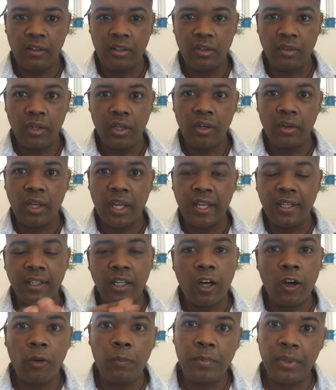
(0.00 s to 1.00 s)
you know, and
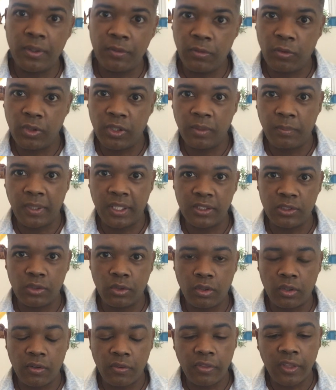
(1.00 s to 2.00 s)
hoping for the best
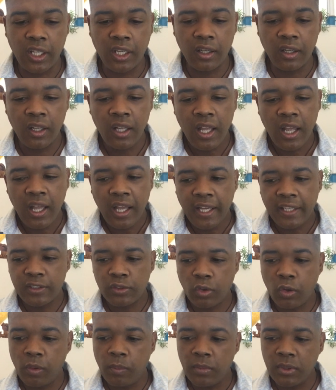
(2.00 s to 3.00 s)
sort of thing.
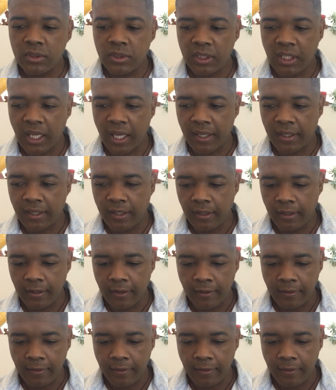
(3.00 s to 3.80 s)
It's almost like